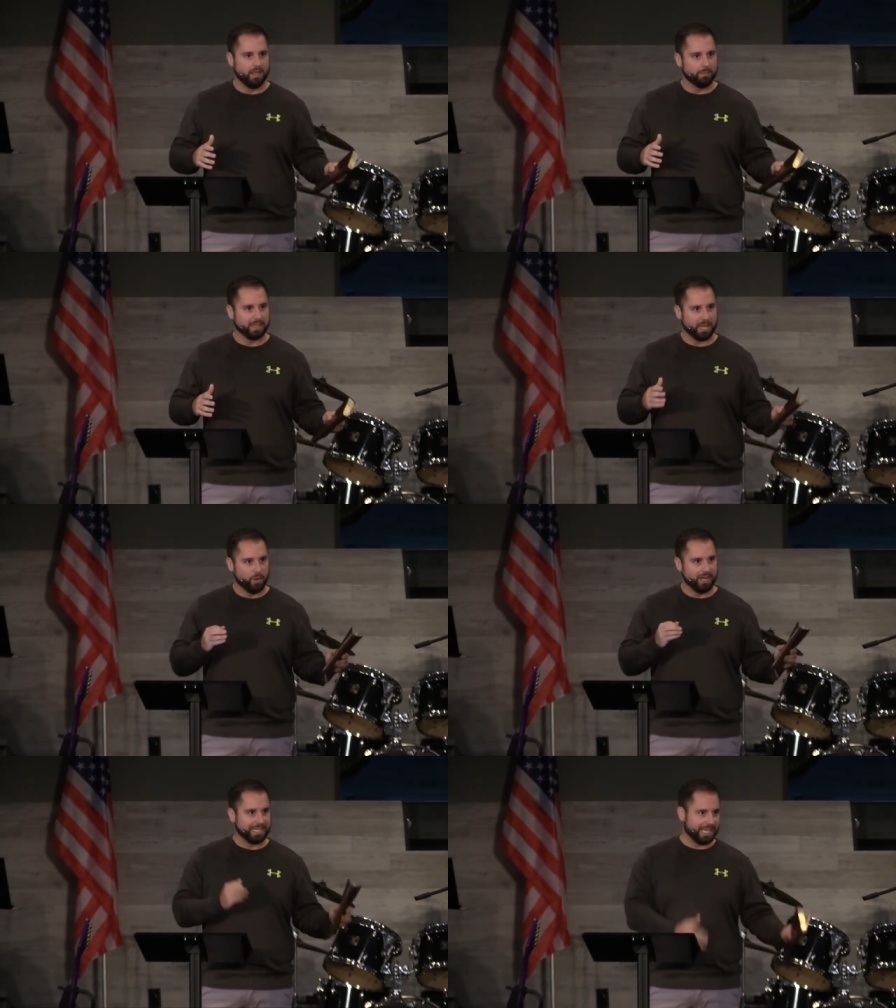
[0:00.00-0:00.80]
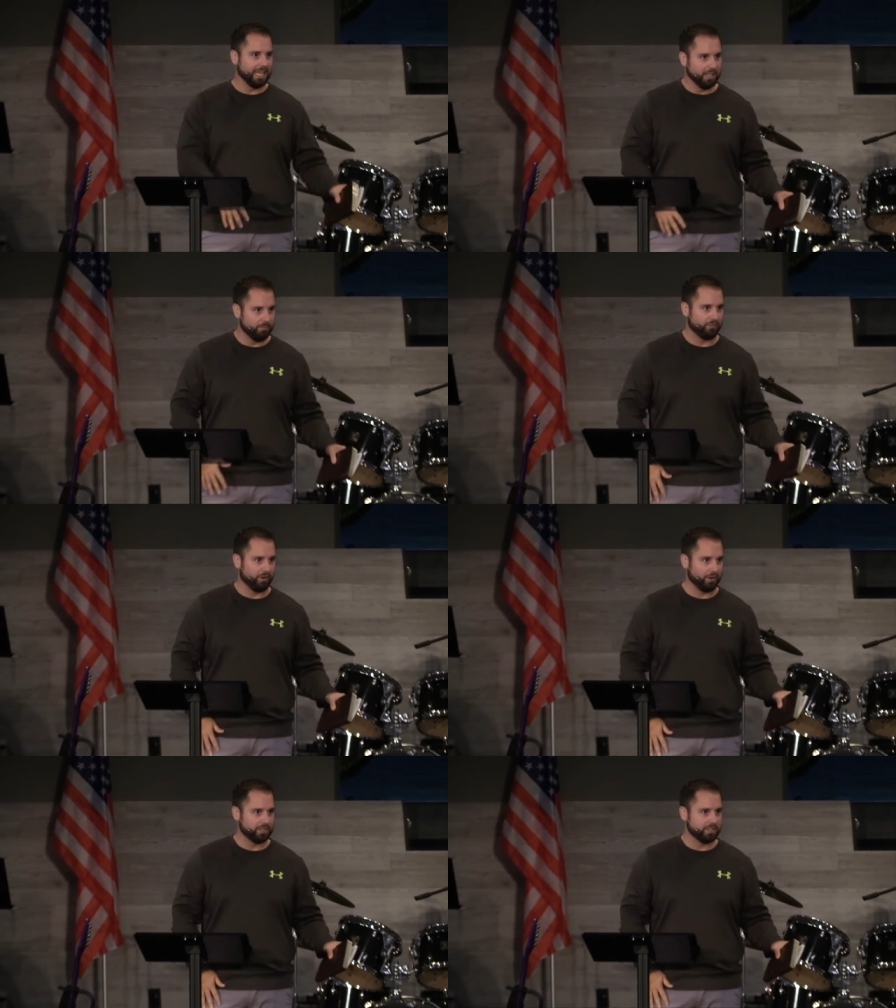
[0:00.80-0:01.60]
but they wanted to kill him
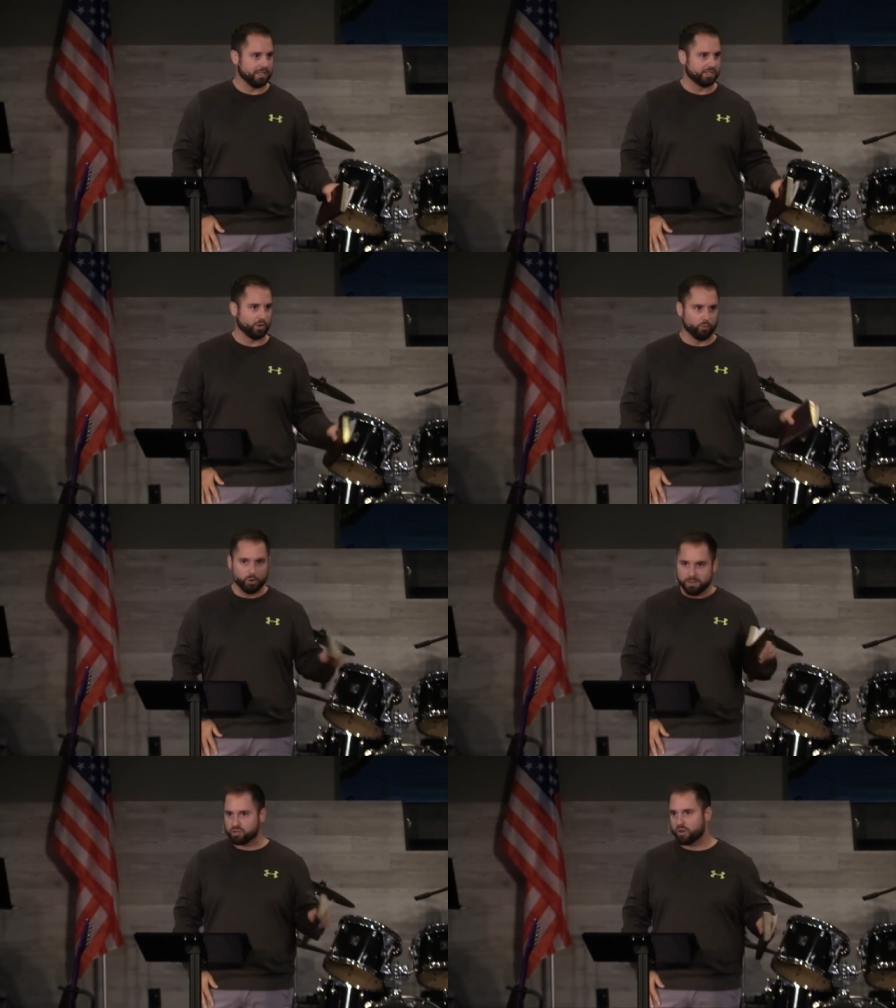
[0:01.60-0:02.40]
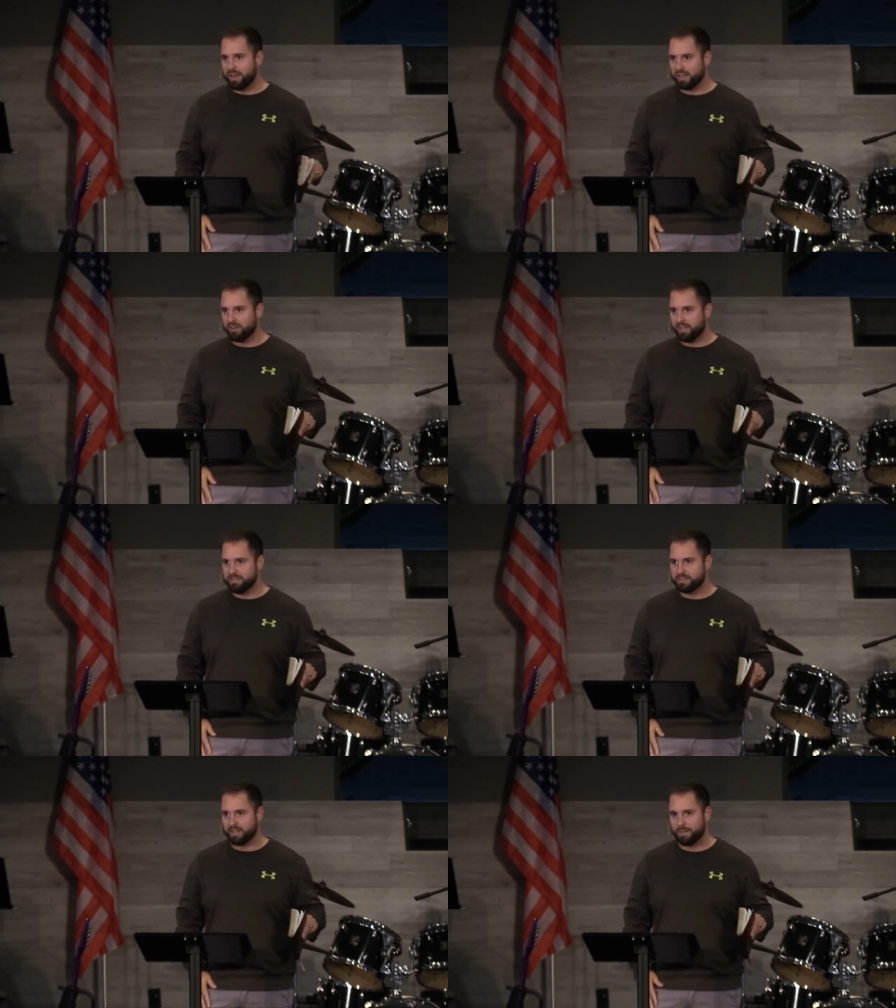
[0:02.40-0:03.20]
first. And so Reuben's trying to
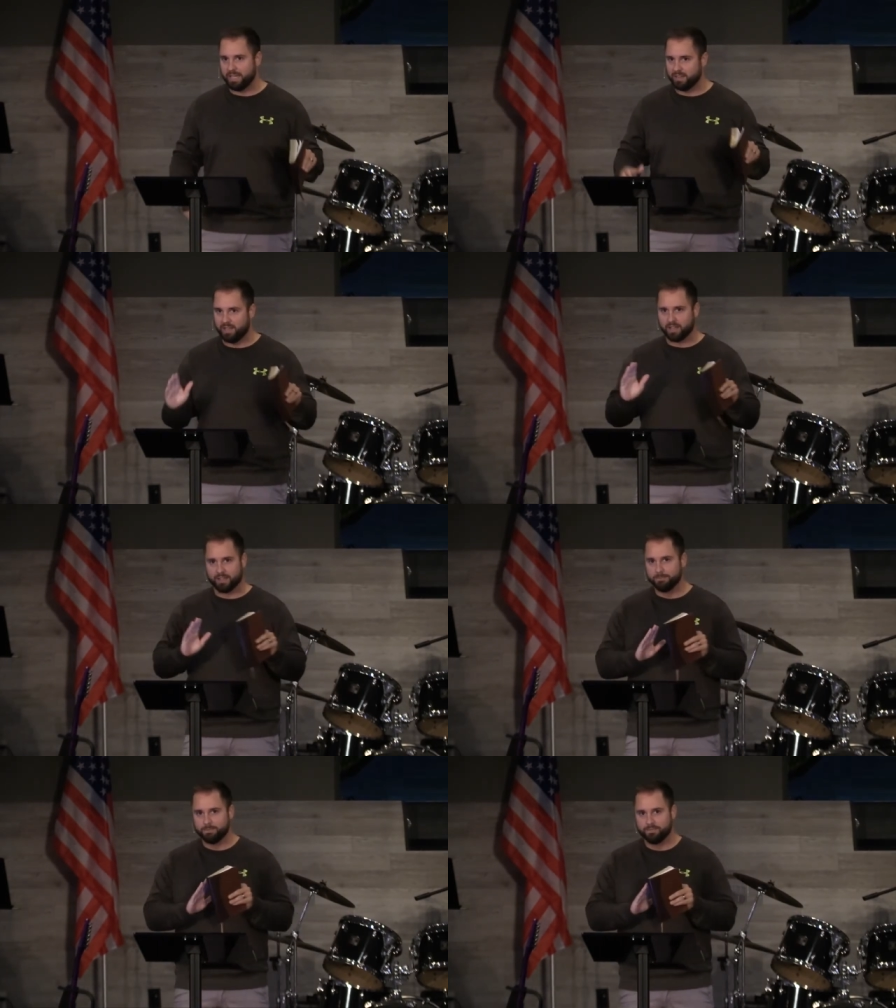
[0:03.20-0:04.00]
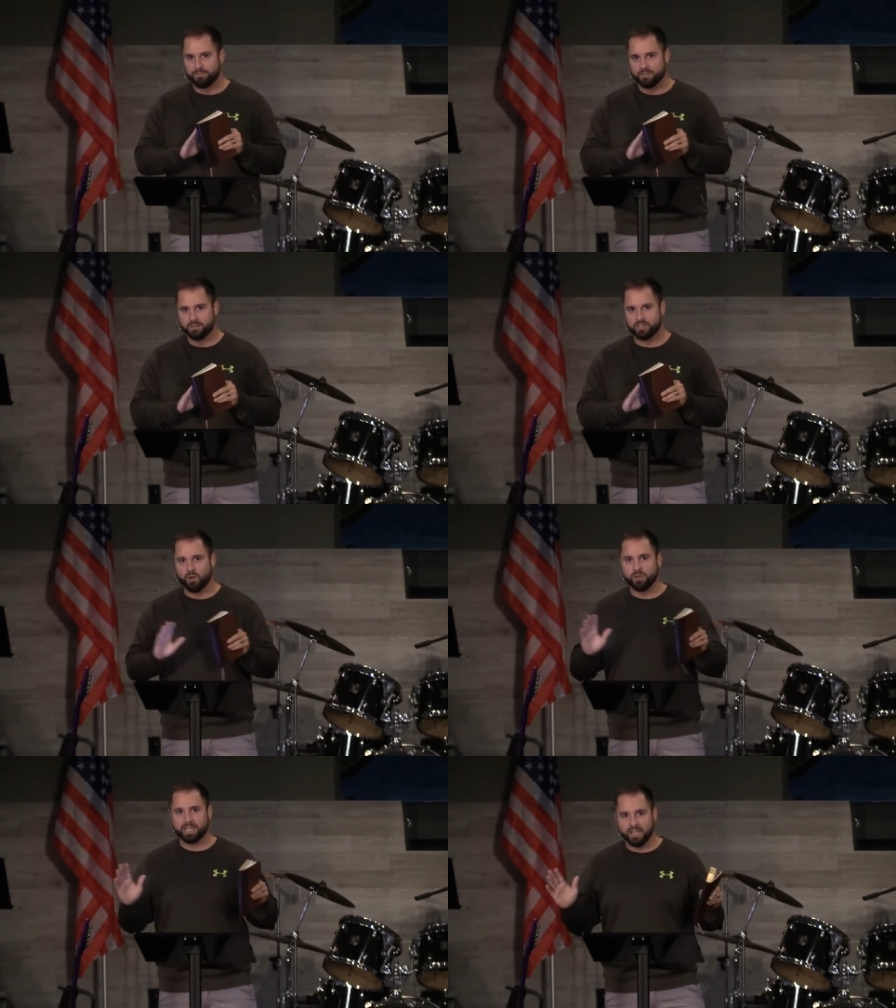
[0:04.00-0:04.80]
convince them hey, look,
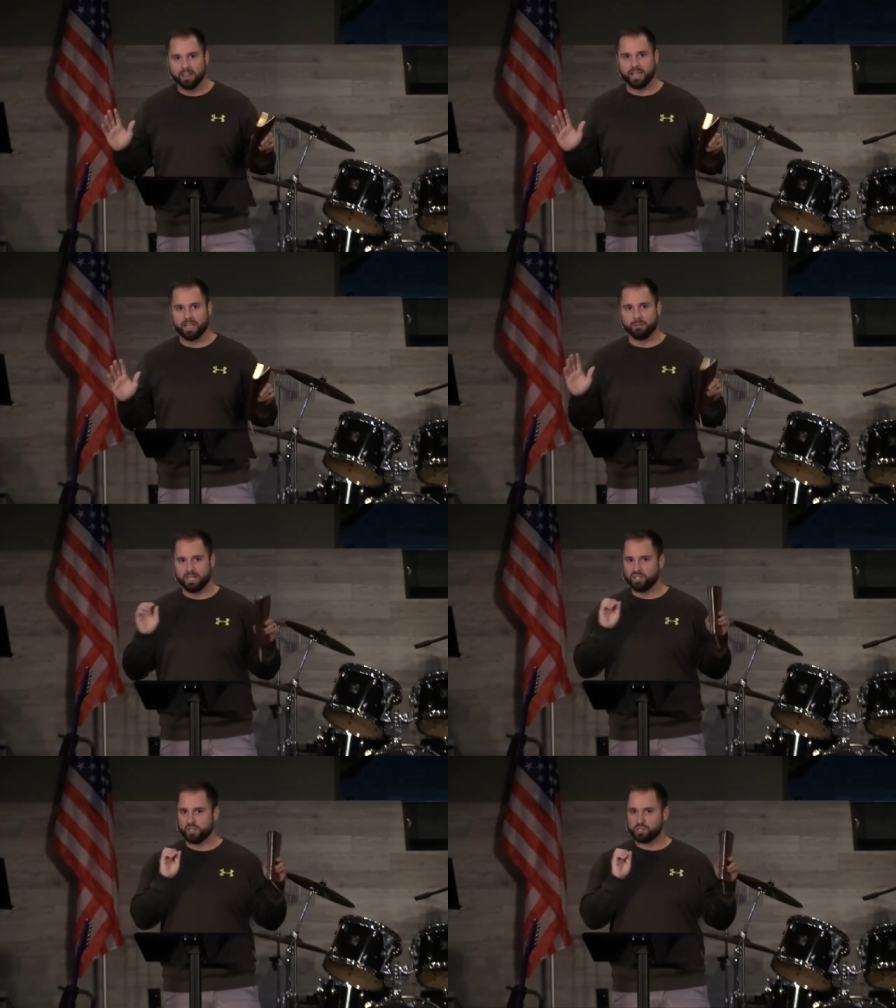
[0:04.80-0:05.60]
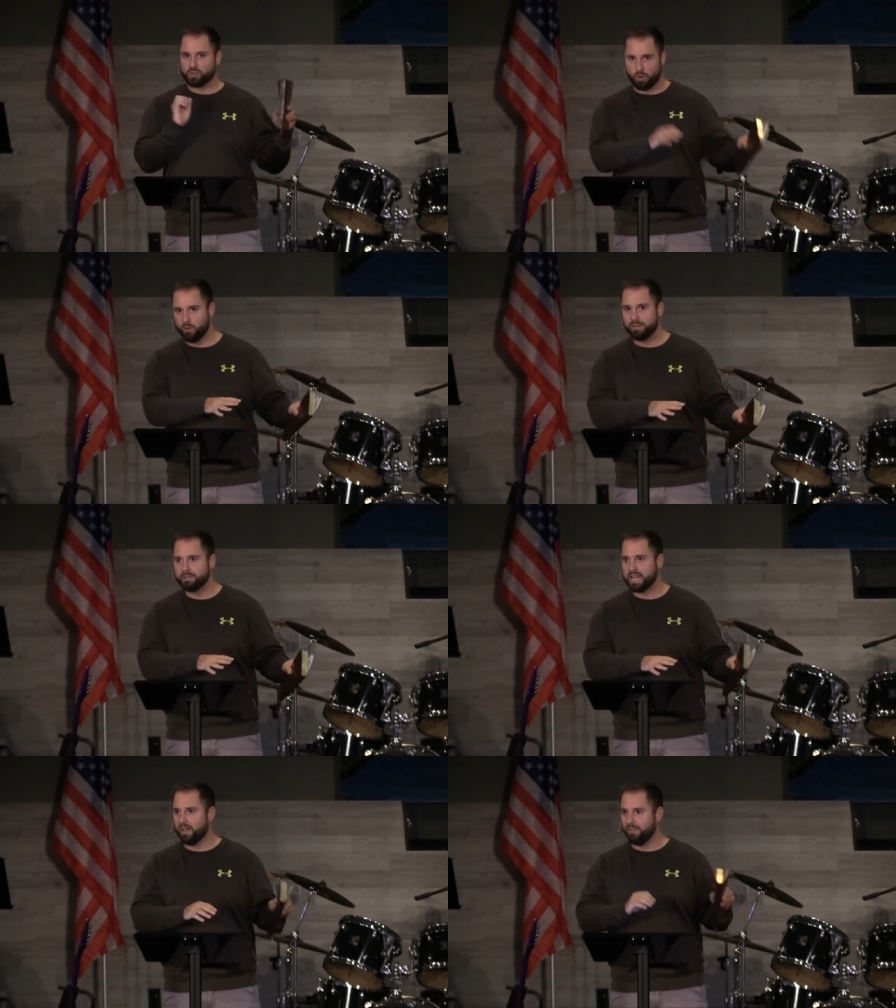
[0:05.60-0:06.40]
don't kill him. Let's just throw
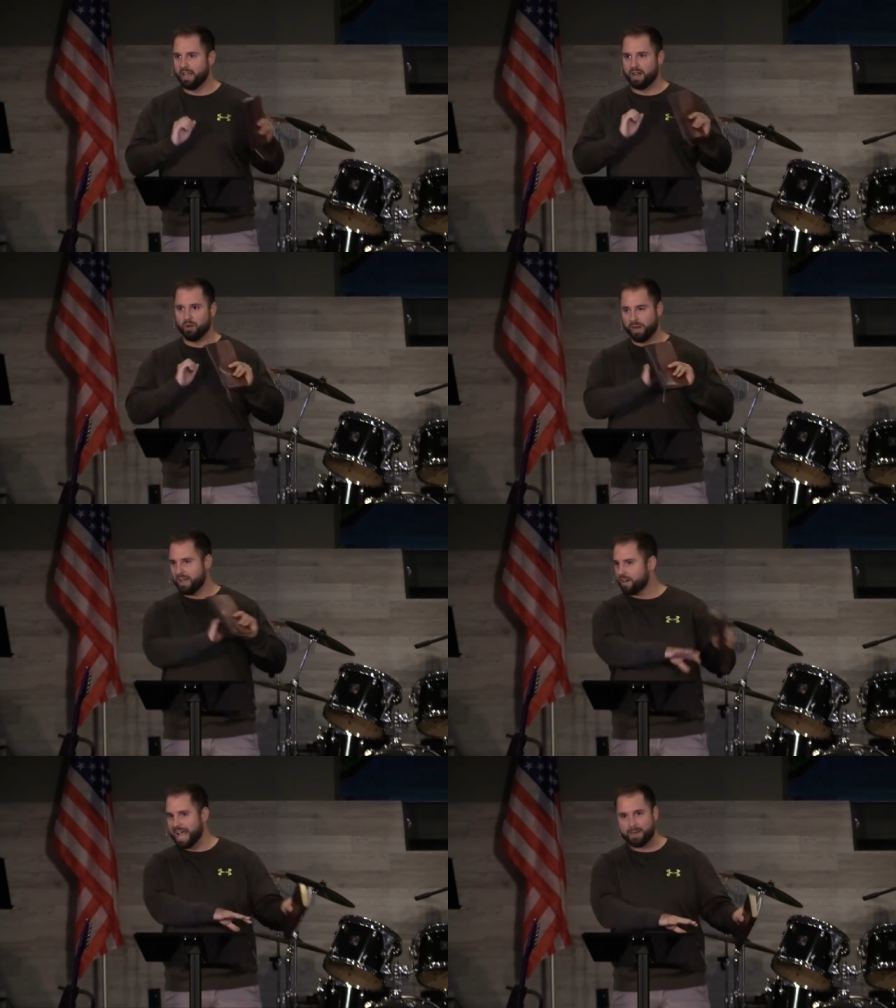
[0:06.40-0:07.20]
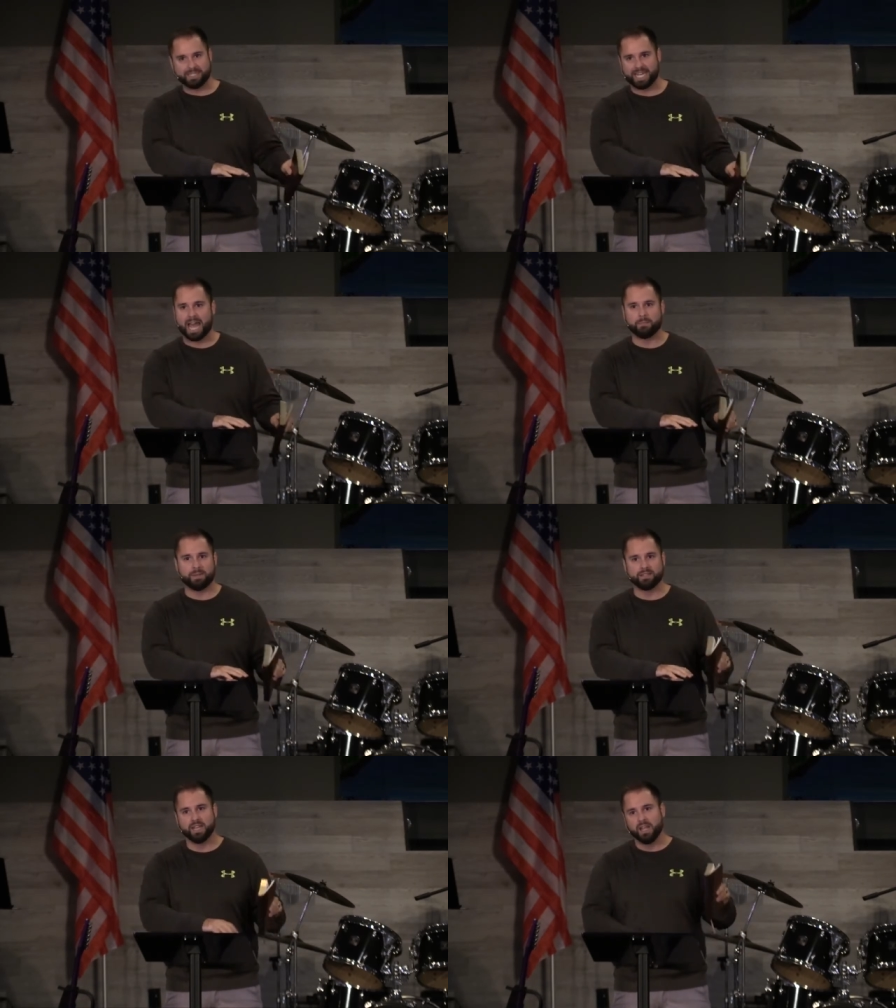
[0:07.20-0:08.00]
him down there. Whatever happens,
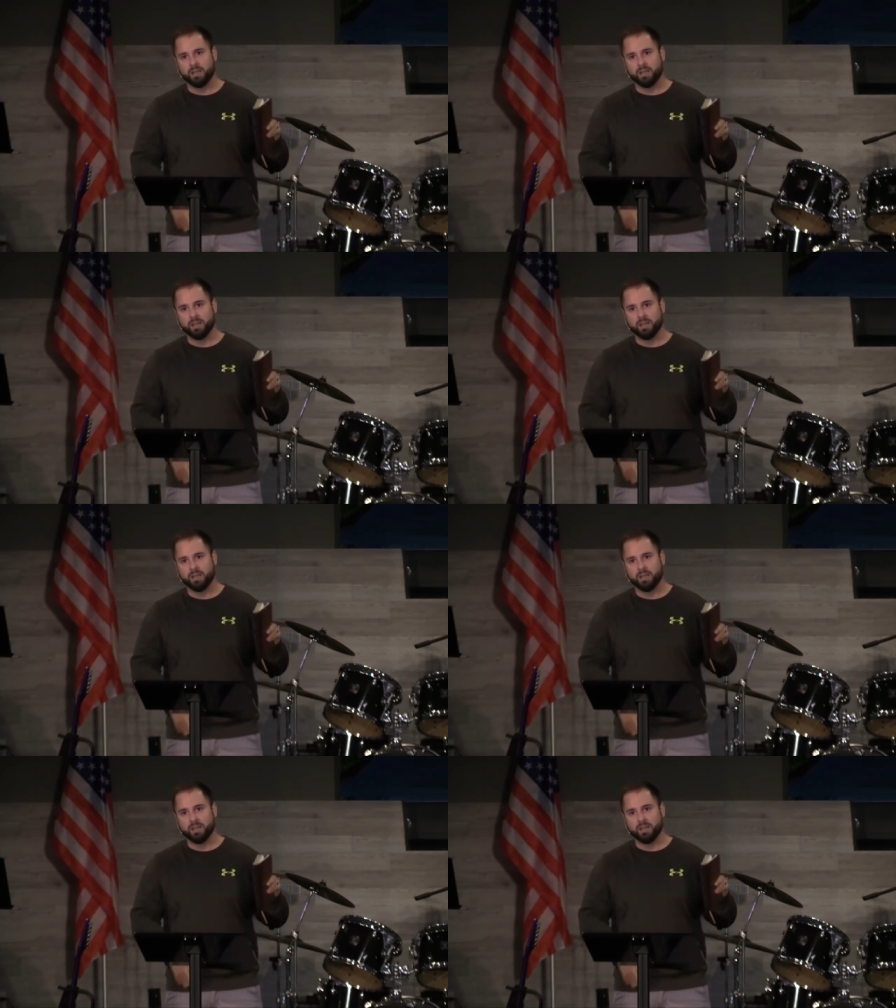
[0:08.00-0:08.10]
happens.